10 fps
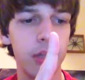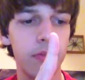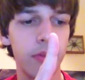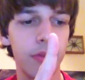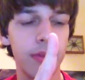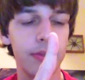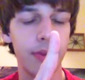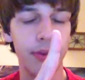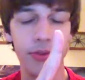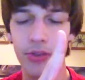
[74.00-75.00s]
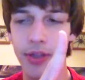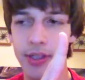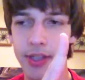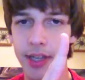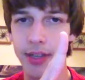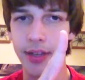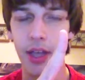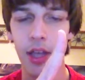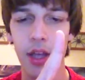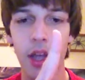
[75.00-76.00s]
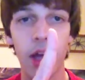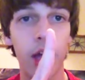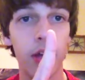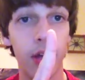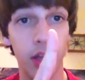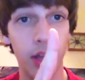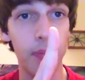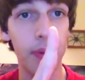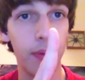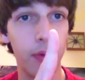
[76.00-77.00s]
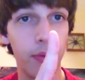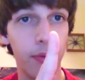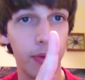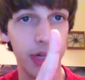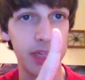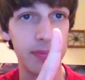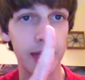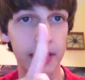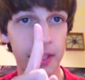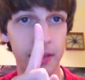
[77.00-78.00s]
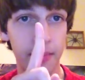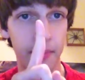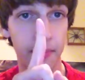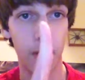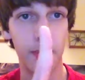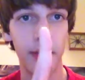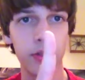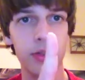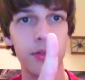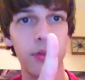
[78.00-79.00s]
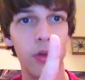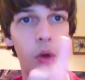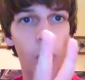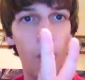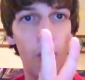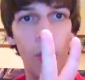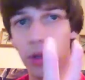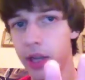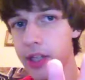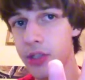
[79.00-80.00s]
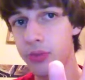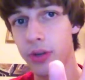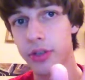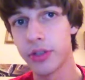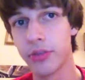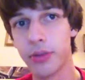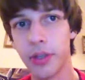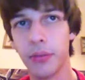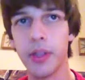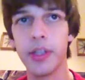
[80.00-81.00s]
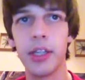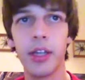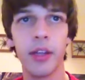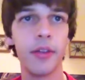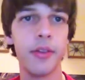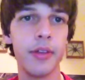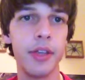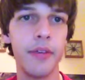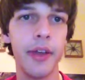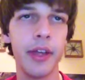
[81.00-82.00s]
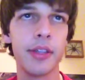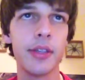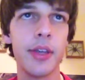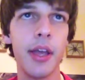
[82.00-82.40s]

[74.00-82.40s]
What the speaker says: I'm trying to say. A lot of people were expecting Mermails or Lightsworn to really win the event.